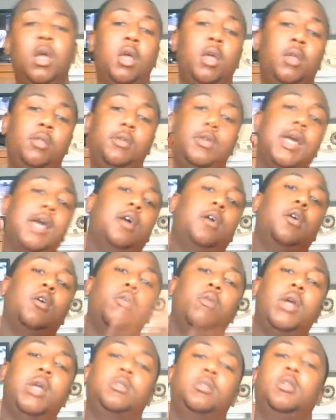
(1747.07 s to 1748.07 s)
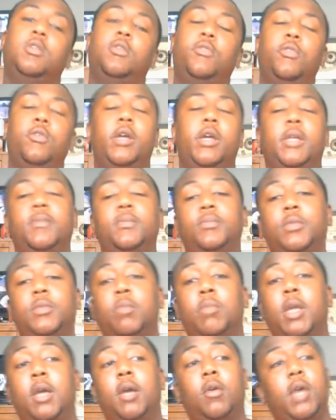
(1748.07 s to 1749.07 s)
You gotta go around to the front. I'm
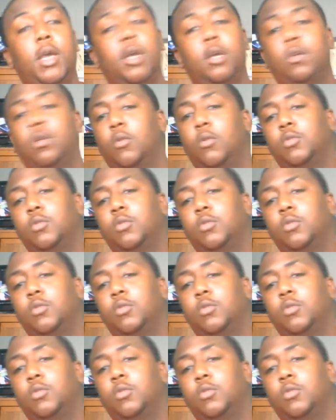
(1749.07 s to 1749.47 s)
like, okay, cool.